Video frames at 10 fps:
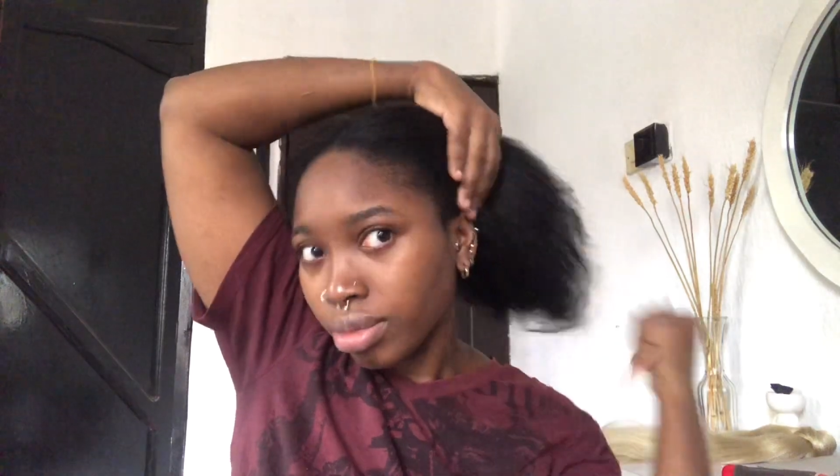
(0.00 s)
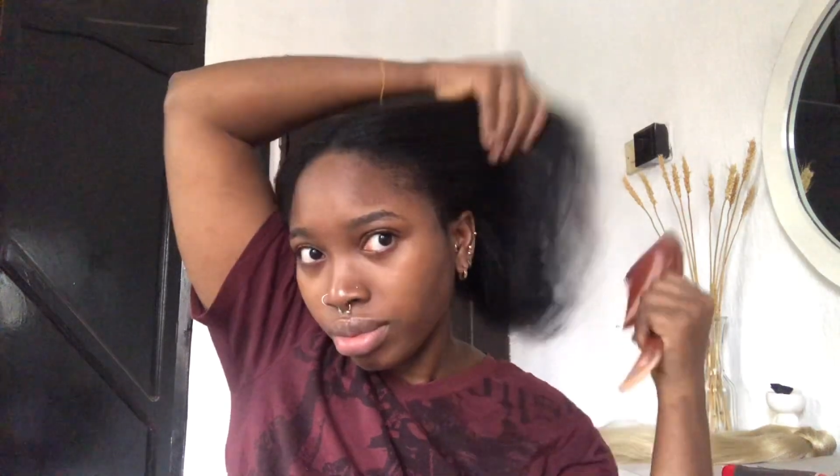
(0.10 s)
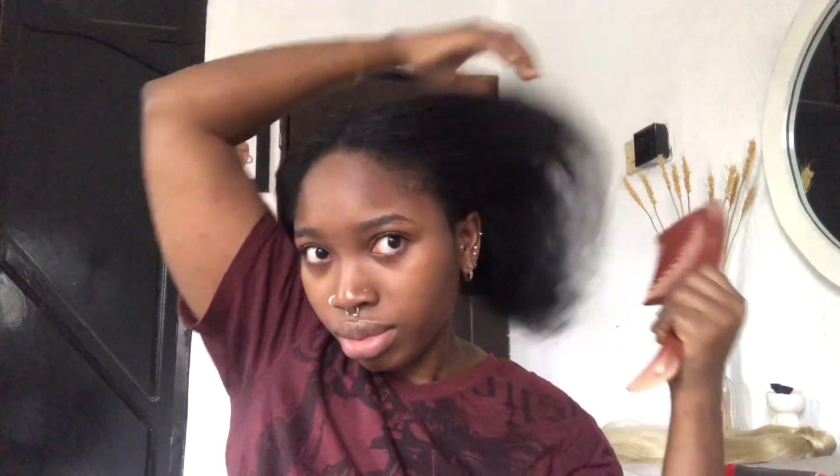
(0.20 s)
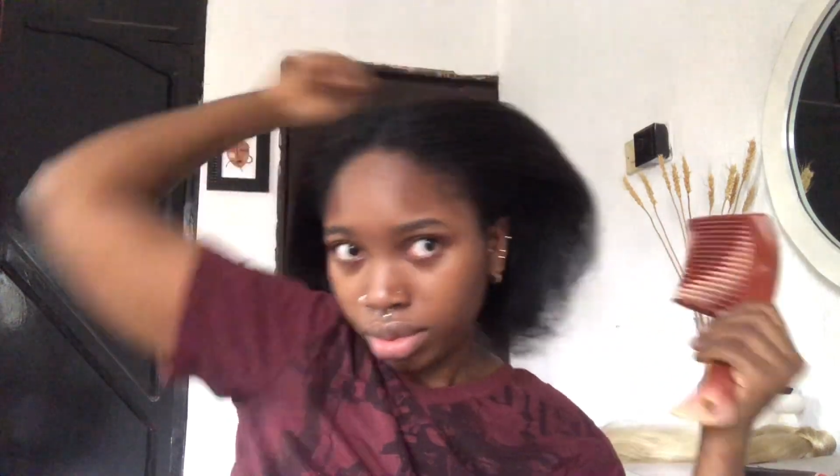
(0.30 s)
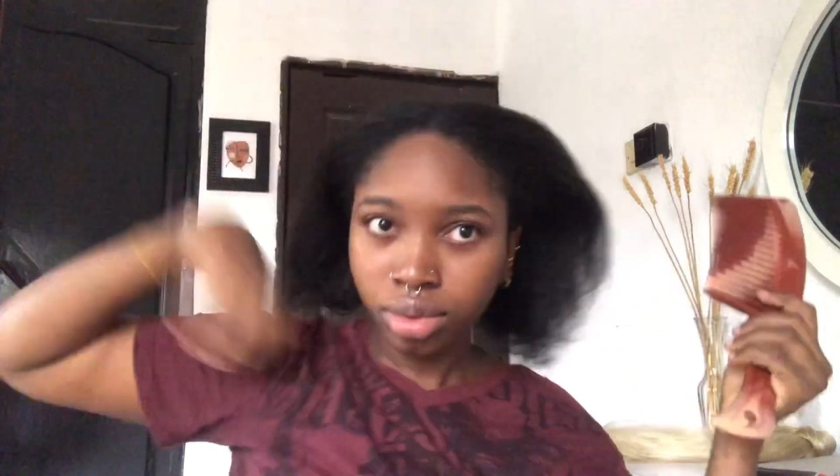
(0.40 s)
the
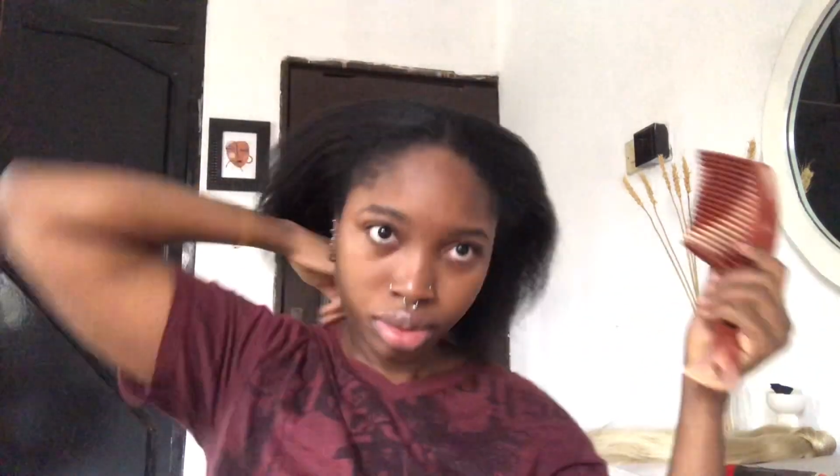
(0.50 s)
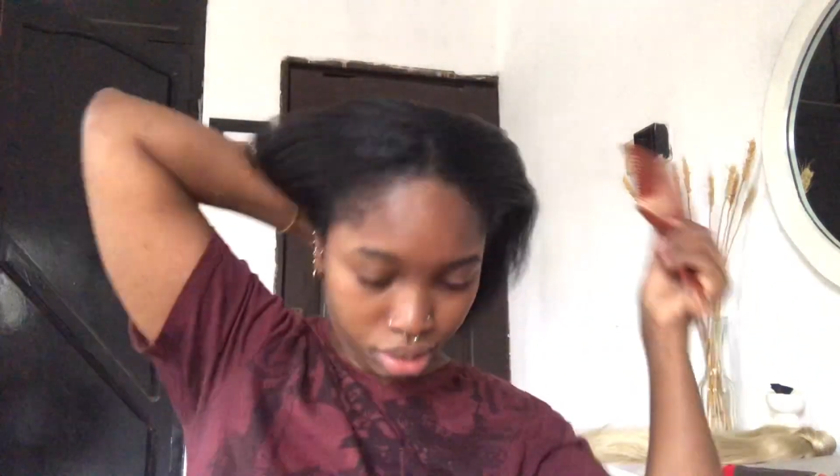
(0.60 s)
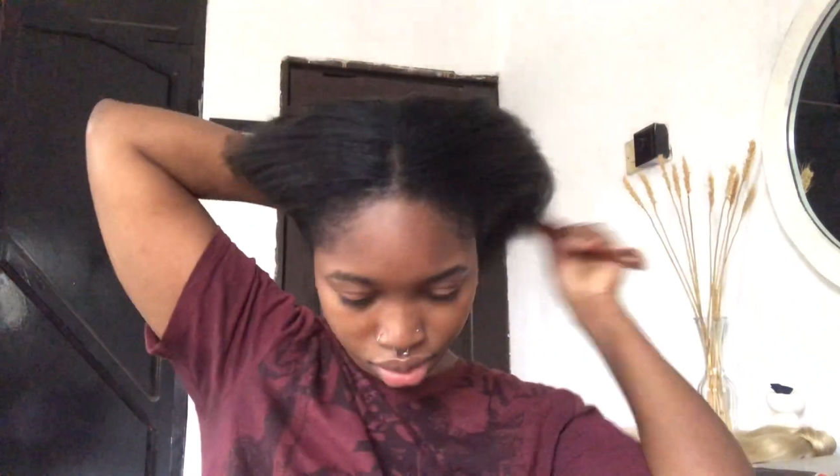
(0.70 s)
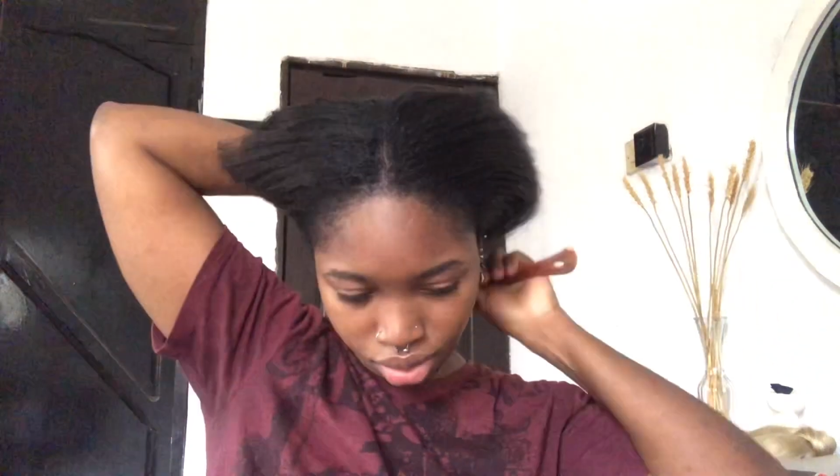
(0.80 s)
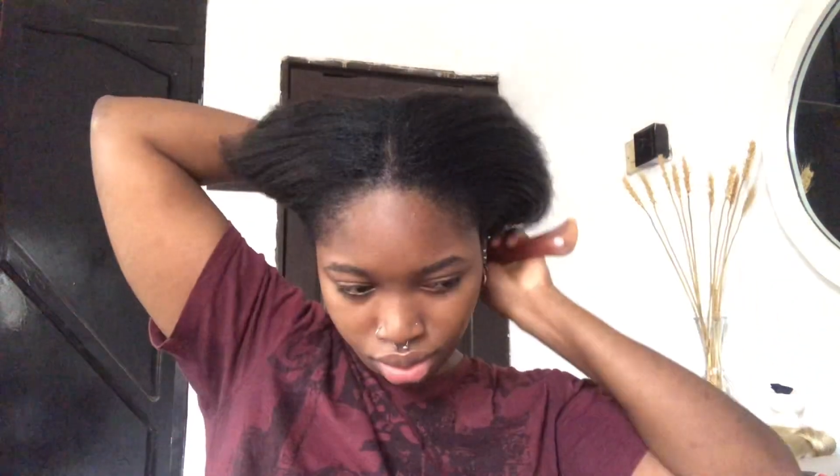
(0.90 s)
hair
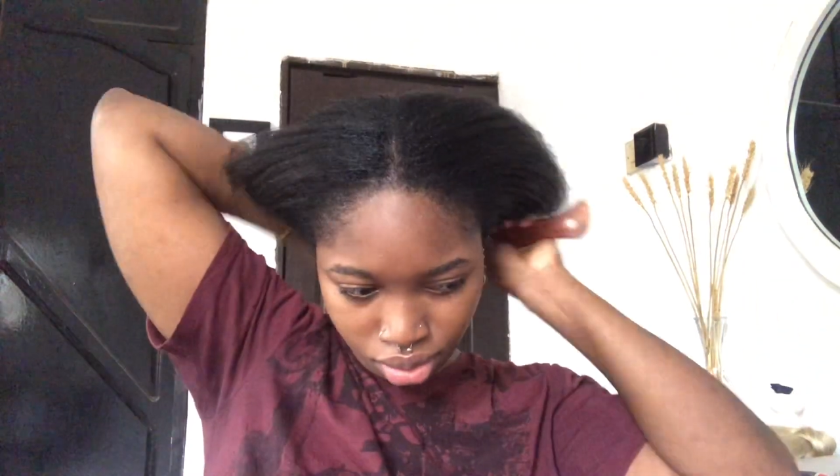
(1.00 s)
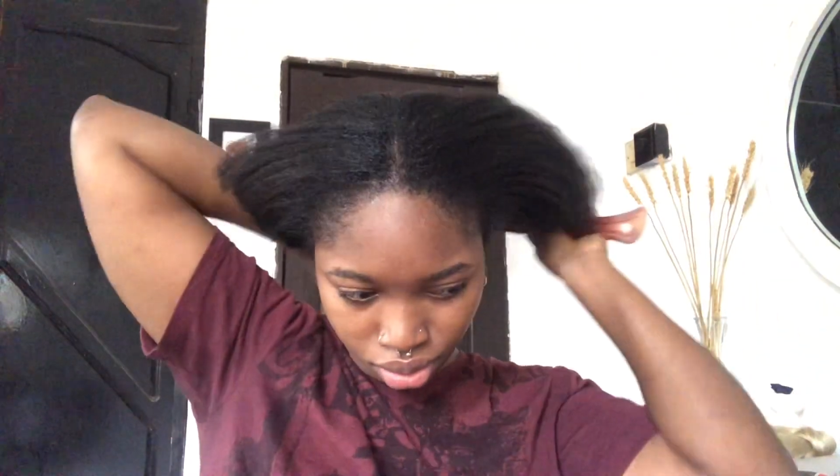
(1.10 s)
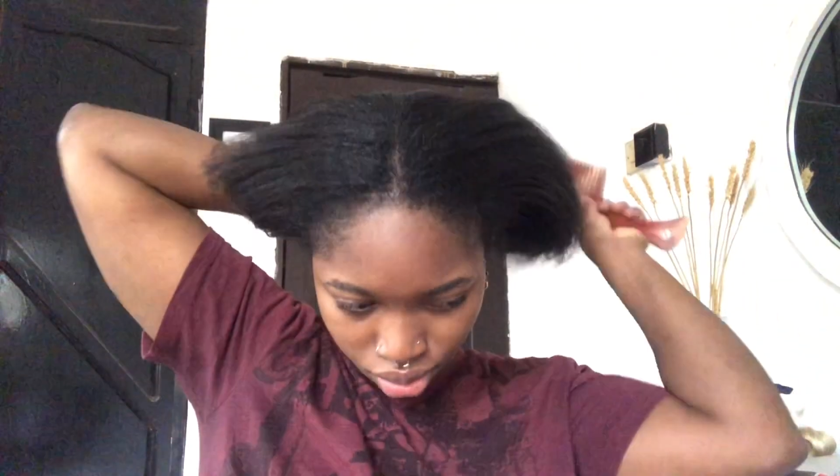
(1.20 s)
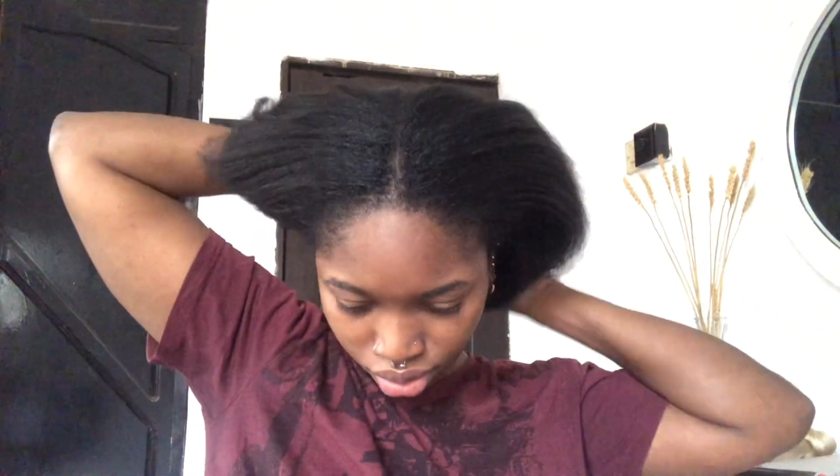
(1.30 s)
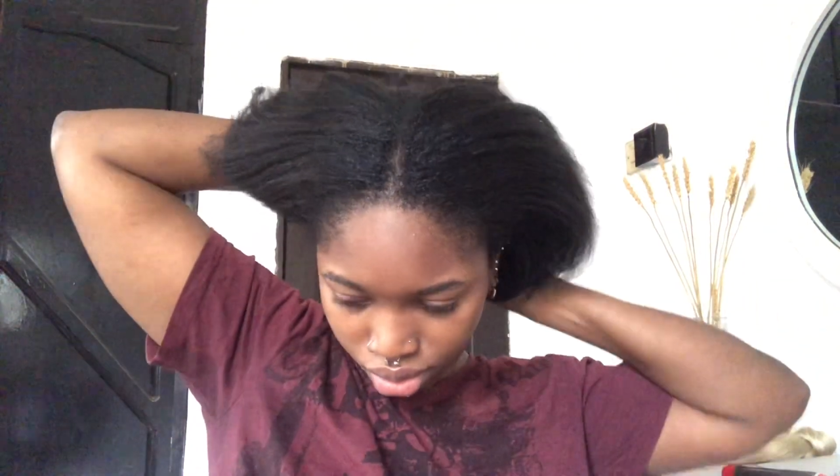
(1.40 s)
into
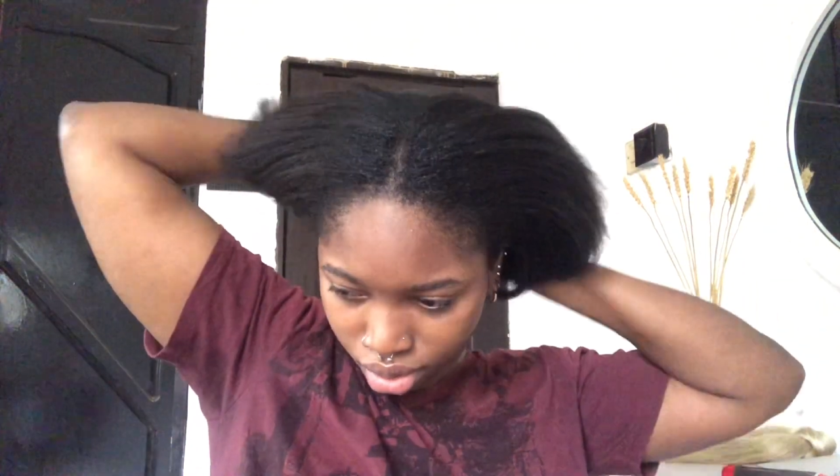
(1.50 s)
two